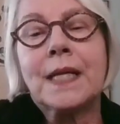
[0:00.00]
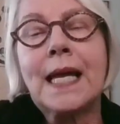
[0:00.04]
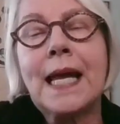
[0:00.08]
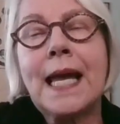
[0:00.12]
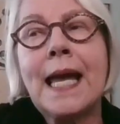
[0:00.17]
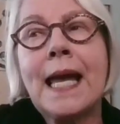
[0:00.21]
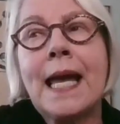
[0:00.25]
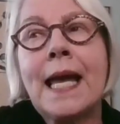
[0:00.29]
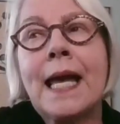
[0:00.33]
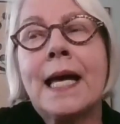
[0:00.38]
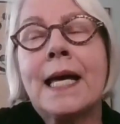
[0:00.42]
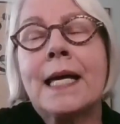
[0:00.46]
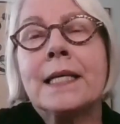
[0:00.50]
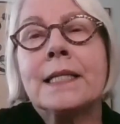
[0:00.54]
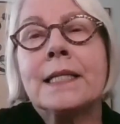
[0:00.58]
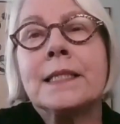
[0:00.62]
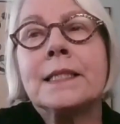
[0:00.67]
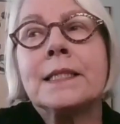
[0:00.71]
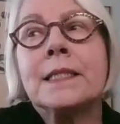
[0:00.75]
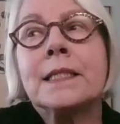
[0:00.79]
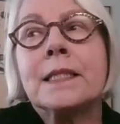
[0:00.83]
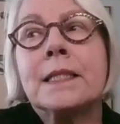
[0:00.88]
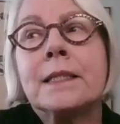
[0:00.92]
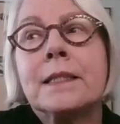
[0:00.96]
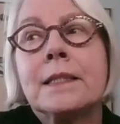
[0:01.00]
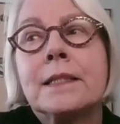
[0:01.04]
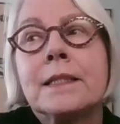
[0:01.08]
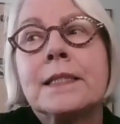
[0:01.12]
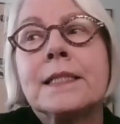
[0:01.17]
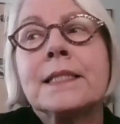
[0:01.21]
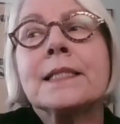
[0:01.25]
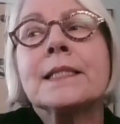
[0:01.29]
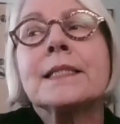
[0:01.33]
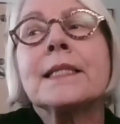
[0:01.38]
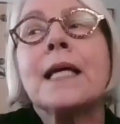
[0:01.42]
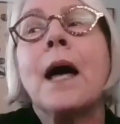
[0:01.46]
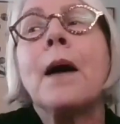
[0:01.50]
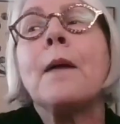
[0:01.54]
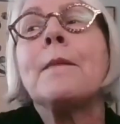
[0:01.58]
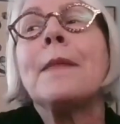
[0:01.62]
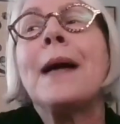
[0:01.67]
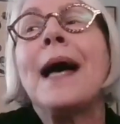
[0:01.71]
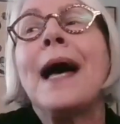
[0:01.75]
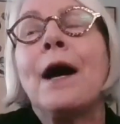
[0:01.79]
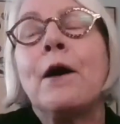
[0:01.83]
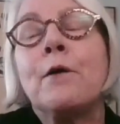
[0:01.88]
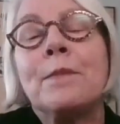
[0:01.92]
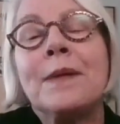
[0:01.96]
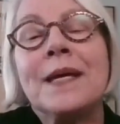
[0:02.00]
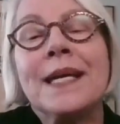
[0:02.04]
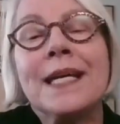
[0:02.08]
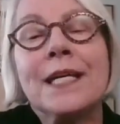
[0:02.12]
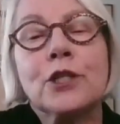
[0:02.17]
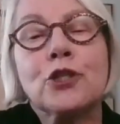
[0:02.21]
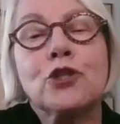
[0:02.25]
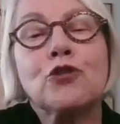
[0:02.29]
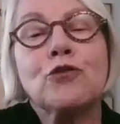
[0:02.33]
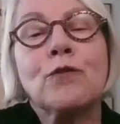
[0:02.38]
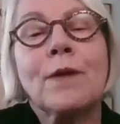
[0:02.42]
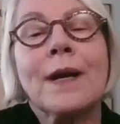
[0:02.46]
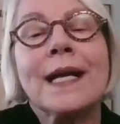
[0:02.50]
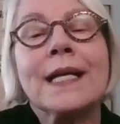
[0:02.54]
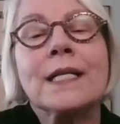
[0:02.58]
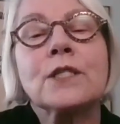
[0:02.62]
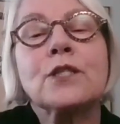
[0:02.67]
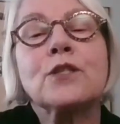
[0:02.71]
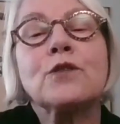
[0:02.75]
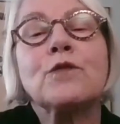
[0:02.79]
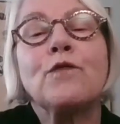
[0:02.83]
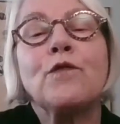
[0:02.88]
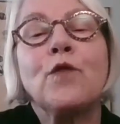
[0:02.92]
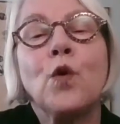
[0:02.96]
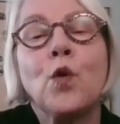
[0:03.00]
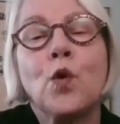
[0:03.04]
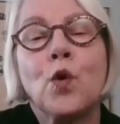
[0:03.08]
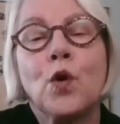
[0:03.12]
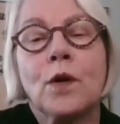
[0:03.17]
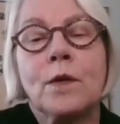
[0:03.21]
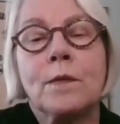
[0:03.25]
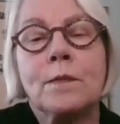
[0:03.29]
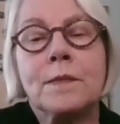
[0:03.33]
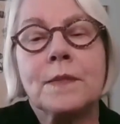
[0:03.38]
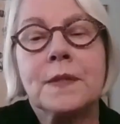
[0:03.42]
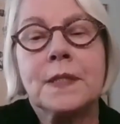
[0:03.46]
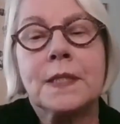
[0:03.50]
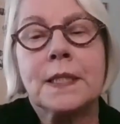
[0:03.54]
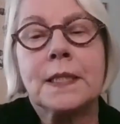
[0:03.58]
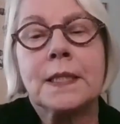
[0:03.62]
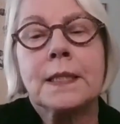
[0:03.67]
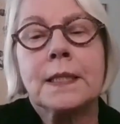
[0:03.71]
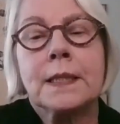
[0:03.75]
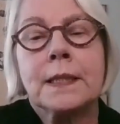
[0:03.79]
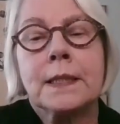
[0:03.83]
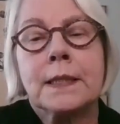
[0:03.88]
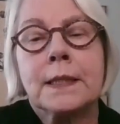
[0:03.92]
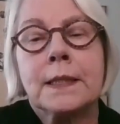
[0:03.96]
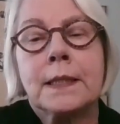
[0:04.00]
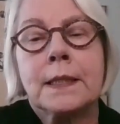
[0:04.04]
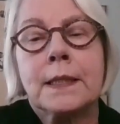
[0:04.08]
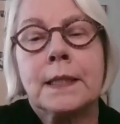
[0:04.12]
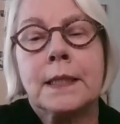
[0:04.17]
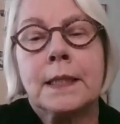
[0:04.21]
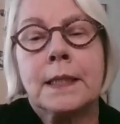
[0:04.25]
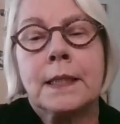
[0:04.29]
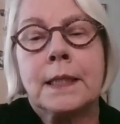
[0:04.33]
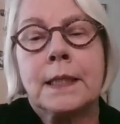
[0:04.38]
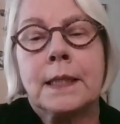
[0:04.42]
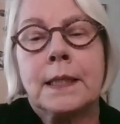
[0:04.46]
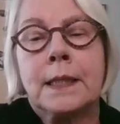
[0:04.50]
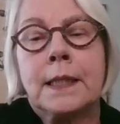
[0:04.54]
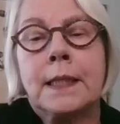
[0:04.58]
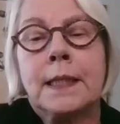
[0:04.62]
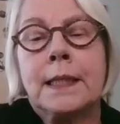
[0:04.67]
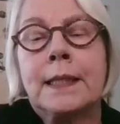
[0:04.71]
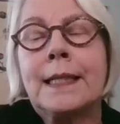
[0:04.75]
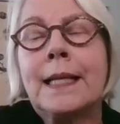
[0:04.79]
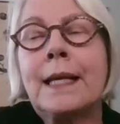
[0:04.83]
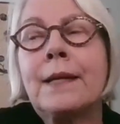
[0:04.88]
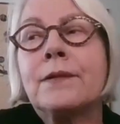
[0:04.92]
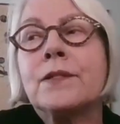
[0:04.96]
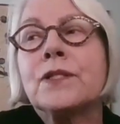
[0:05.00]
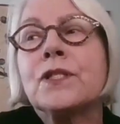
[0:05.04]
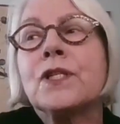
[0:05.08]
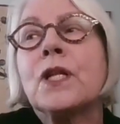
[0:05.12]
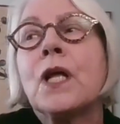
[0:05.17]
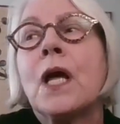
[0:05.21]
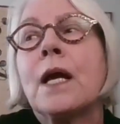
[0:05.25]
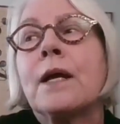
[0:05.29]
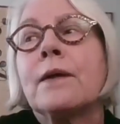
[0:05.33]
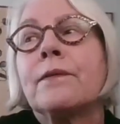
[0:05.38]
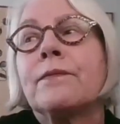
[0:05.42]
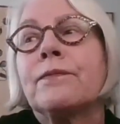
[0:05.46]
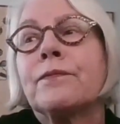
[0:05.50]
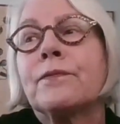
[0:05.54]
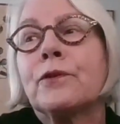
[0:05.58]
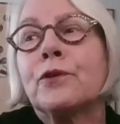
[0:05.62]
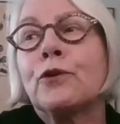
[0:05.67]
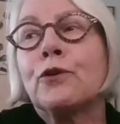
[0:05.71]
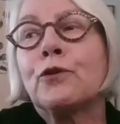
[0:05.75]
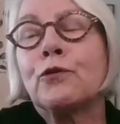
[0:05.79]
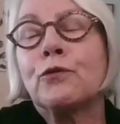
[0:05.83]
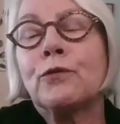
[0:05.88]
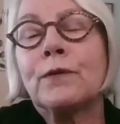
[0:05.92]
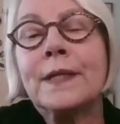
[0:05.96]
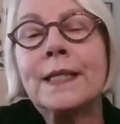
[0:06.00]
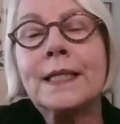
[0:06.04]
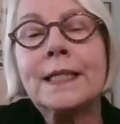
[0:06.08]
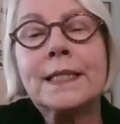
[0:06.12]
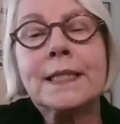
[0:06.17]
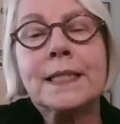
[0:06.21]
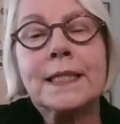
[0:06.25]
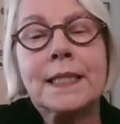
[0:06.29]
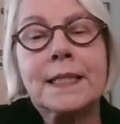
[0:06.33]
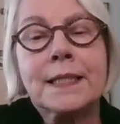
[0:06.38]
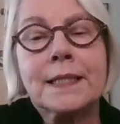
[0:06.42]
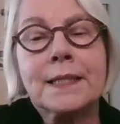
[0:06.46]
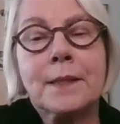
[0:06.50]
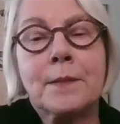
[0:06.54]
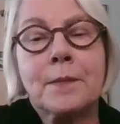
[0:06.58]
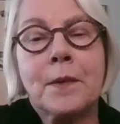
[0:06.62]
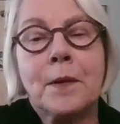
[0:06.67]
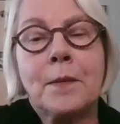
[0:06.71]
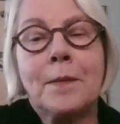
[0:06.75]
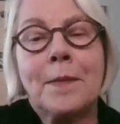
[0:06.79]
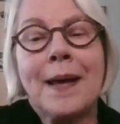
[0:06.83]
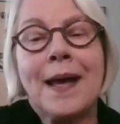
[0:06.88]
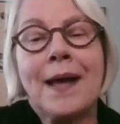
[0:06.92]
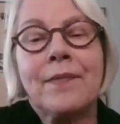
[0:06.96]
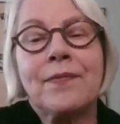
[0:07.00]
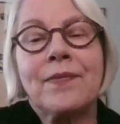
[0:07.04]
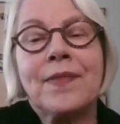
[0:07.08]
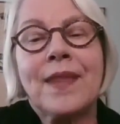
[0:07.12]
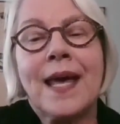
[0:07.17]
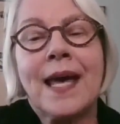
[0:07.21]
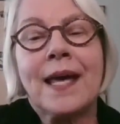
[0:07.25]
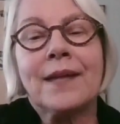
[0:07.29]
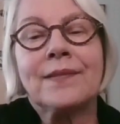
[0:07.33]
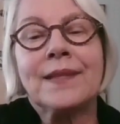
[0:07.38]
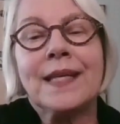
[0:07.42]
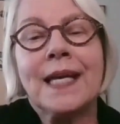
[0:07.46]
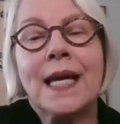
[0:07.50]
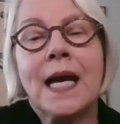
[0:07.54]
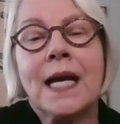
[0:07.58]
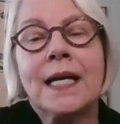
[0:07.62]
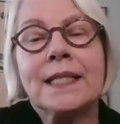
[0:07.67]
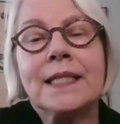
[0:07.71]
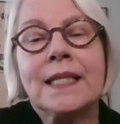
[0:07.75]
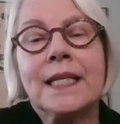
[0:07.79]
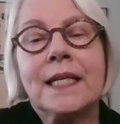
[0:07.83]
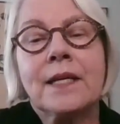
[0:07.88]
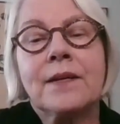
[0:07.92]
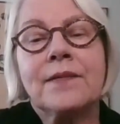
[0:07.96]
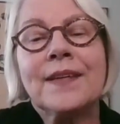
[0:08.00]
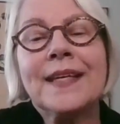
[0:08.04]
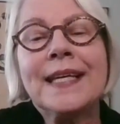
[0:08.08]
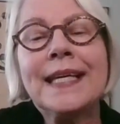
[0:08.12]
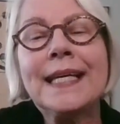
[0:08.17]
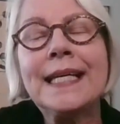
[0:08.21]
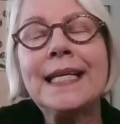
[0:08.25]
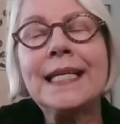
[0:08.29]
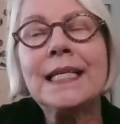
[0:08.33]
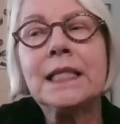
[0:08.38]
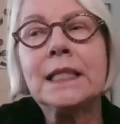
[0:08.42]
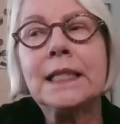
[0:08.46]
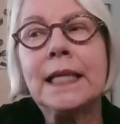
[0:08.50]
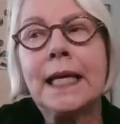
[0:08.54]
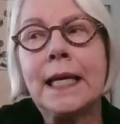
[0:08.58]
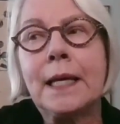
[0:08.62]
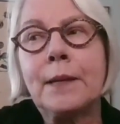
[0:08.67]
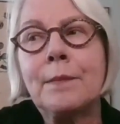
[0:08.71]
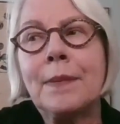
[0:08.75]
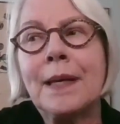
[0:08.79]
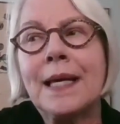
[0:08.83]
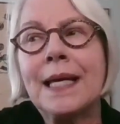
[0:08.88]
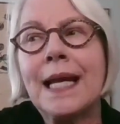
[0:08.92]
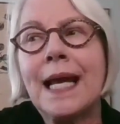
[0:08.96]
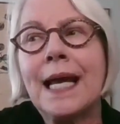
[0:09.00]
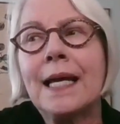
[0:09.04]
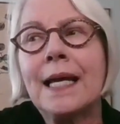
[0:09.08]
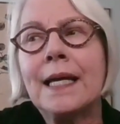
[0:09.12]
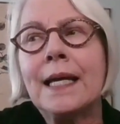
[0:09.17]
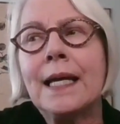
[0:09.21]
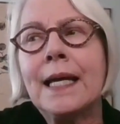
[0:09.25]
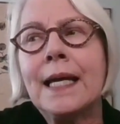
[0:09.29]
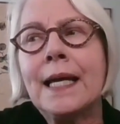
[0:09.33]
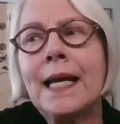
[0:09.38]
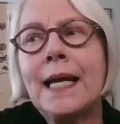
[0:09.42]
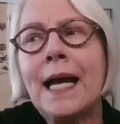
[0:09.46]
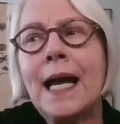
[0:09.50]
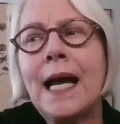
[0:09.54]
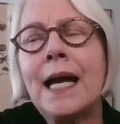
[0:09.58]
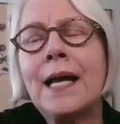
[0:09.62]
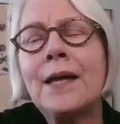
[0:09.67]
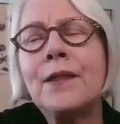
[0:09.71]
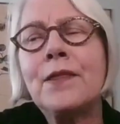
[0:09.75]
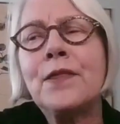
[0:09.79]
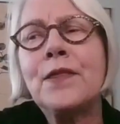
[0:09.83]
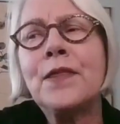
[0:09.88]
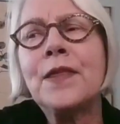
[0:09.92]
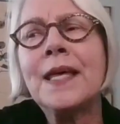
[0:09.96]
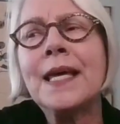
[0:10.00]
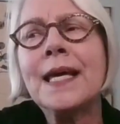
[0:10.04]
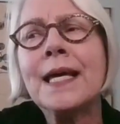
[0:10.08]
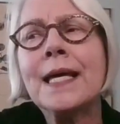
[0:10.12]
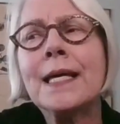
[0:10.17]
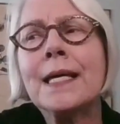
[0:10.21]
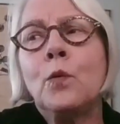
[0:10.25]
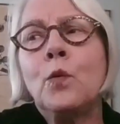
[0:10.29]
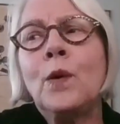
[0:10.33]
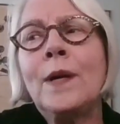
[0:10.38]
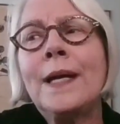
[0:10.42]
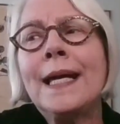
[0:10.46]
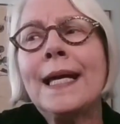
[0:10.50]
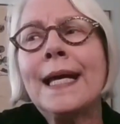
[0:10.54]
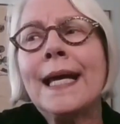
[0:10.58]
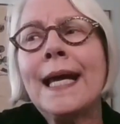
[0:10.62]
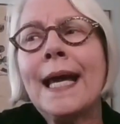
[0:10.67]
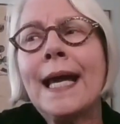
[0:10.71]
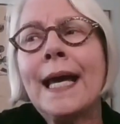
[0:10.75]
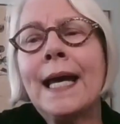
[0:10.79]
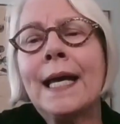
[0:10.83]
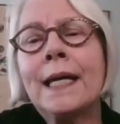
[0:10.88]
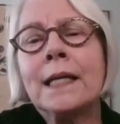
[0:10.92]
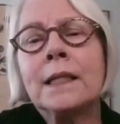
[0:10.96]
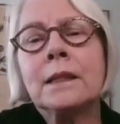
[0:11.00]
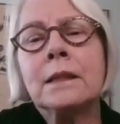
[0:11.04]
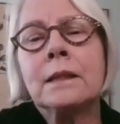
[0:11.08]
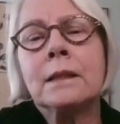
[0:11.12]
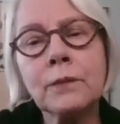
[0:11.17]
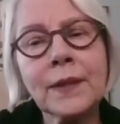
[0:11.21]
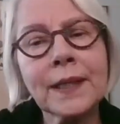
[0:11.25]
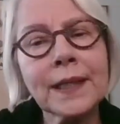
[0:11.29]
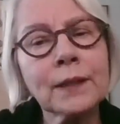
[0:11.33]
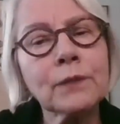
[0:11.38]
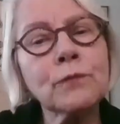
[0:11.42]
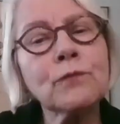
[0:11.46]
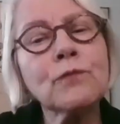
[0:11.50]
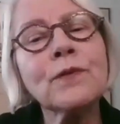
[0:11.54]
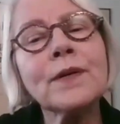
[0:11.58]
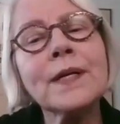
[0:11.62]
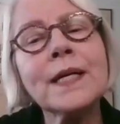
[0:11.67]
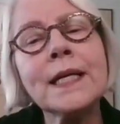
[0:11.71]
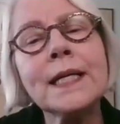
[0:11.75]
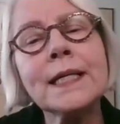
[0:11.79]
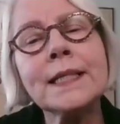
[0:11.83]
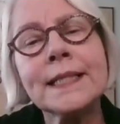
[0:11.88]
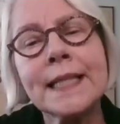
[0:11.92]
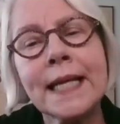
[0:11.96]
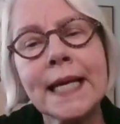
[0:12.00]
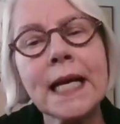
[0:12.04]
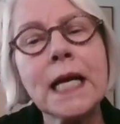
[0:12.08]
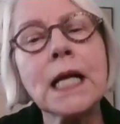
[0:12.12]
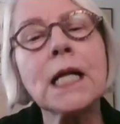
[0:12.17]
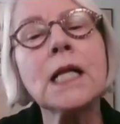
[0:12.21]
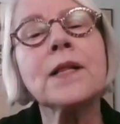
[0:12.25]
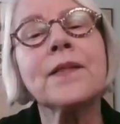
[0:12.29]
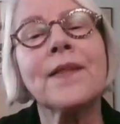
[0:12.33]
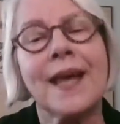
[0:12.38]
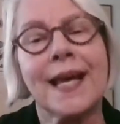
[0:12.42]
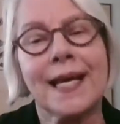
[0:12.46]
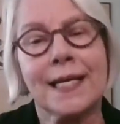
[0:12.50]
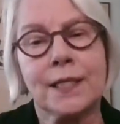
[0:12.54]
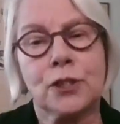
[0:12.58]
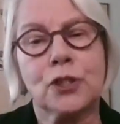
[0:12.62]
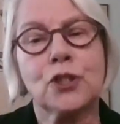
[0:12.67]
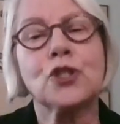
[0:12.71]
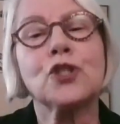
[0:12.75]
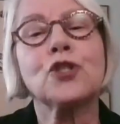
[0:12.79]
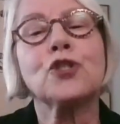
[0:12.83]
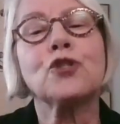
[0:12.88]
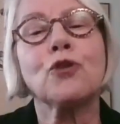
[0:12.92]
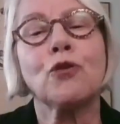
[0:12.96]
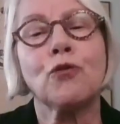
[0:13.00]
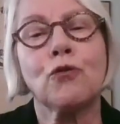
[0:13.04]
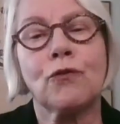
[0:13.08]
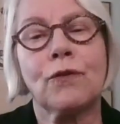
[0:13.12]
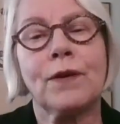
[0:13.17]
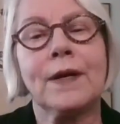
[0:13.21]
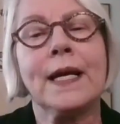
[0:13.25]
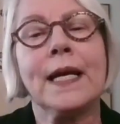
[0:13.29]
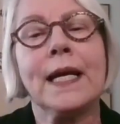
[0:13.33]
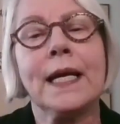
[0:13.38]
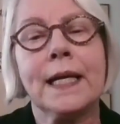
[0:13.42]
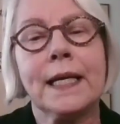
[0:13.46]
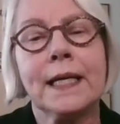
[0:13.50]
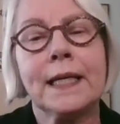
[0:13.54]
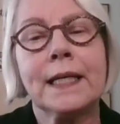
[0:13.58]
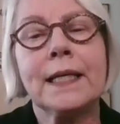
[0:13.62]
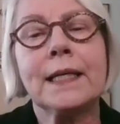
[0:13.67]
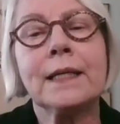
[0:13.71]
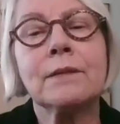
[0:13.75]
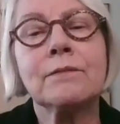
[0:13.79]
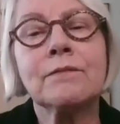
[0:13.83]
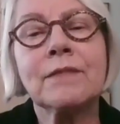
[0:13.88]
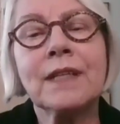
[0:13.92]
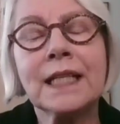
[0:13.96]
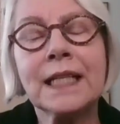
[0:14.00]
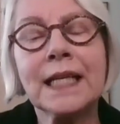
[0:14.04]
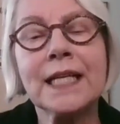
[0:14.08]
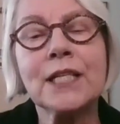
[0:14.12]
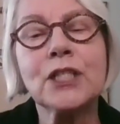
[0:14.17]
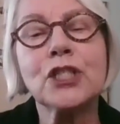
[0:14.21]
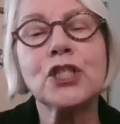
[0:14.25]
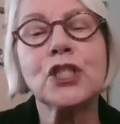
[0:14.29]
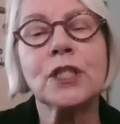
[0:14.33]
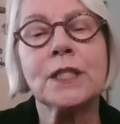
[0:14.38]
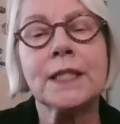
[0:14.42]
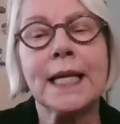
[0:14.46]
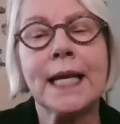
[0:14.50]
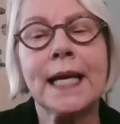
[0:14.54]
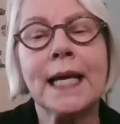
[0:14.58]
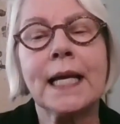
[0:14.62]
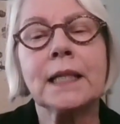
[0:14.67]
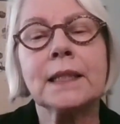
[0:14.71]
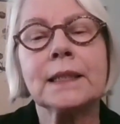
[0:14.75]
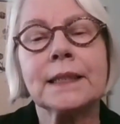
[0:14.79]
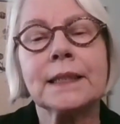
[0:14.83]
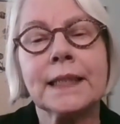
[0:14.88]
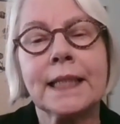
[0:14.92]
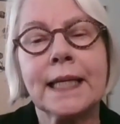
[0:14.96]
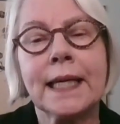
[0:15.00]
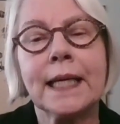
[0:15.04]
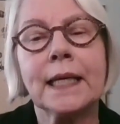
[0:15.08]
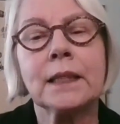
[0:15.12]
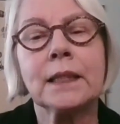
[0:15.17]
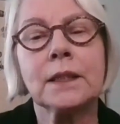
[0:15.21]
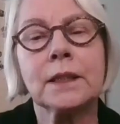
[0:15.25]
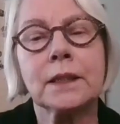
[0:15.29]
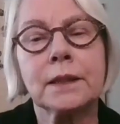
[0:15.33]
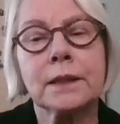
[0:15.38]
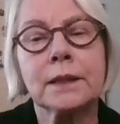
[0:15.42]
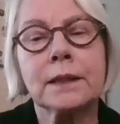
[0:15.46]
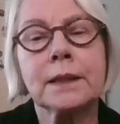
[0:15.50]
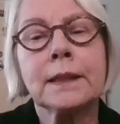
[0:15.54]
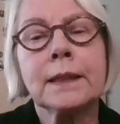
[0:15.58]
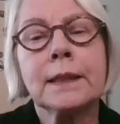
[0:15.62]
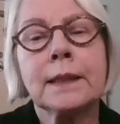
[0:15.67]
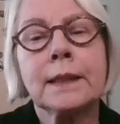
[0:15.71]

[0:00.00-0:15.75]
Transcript: and somehow being transformed. Now, there's a lot of criticism about that, the idea of healing, but I think we can retell that story in relation to Helen Keller,